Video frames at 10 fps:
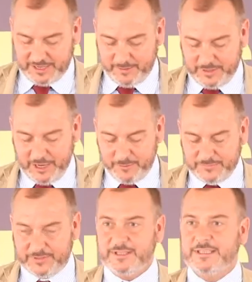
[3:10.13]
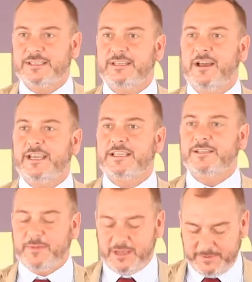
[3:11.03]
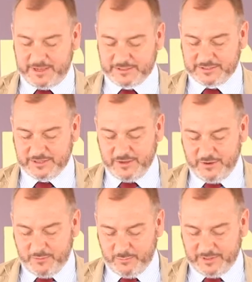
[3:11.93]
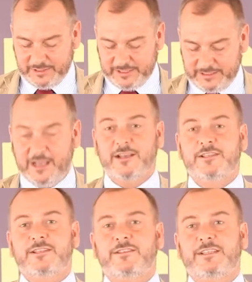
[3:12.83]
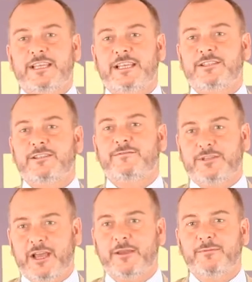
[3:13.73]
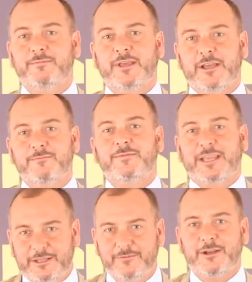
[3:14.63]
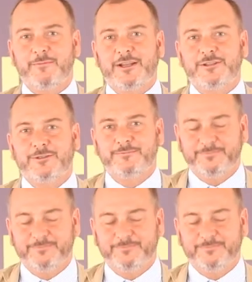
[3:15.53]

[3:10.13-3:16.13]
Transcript: and we hope that this Hargeisa bypass will last the test of time. Thank you very much.